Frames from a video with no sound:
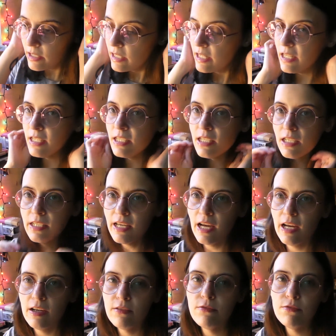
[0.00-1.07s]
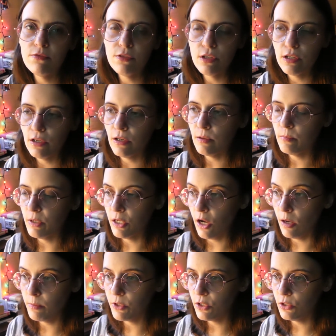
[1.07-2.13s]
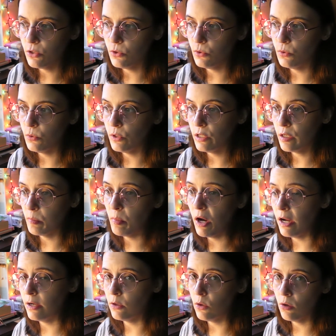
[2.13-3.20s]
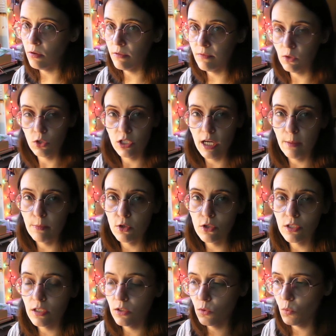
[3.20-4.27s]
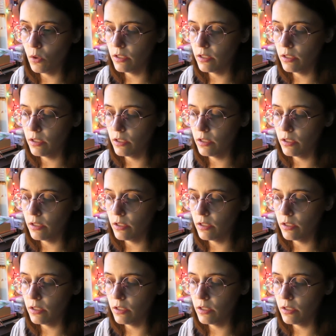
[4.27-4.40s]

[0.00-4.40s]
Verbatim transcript: it does have an option to compile all of your chapters into one